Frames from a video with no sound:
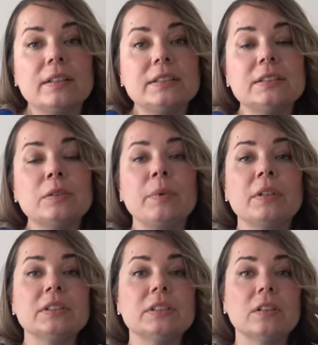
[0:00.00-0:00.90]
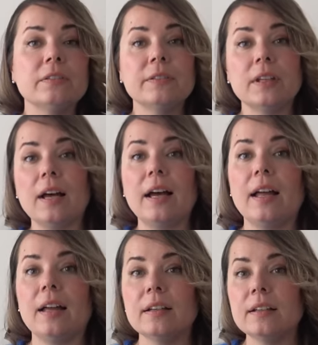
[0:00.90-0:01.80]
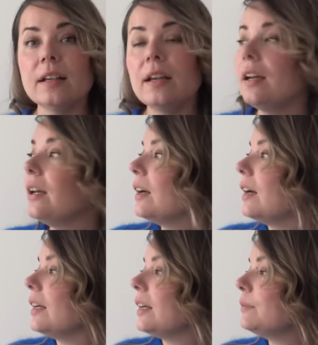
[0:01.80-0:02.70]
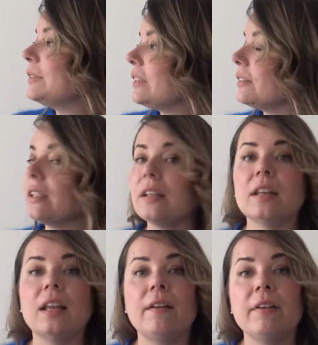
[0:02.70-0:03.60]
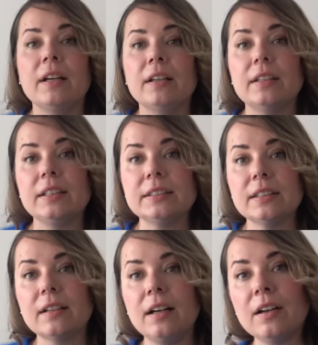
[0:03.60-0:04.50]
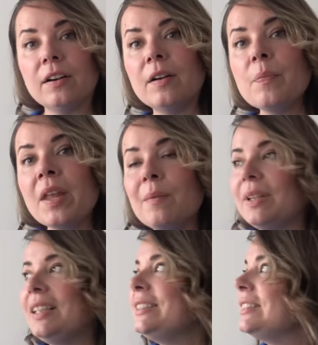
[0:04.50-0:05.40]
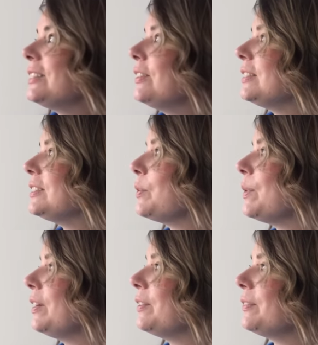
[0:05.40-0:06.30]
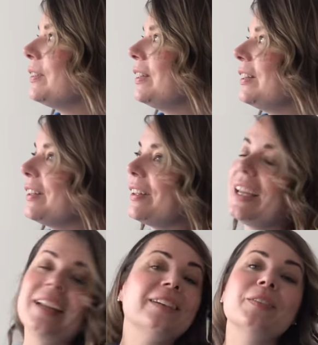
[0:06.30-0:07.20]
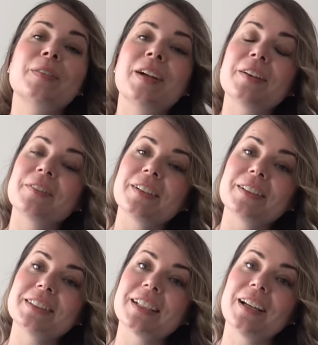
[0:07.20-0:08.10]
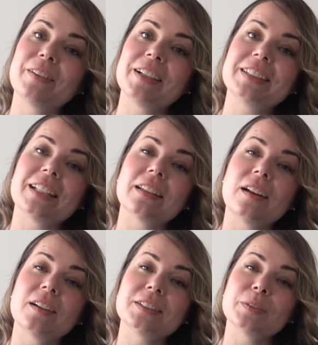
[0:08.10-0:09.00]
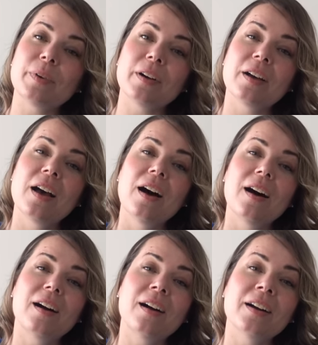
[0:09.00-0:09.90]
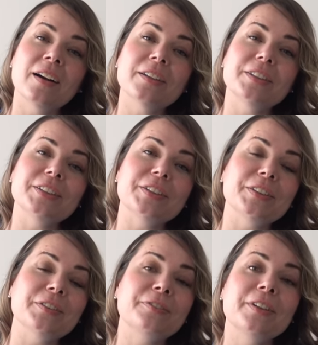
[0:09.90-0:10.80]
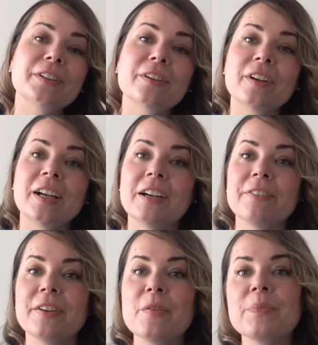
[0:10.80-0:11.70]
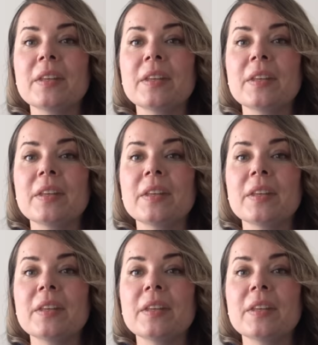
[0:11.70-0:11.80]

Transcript: It's super soft, and I absolutely love this color, but this is also one of, again, one of those colorways that are super hard to photograph,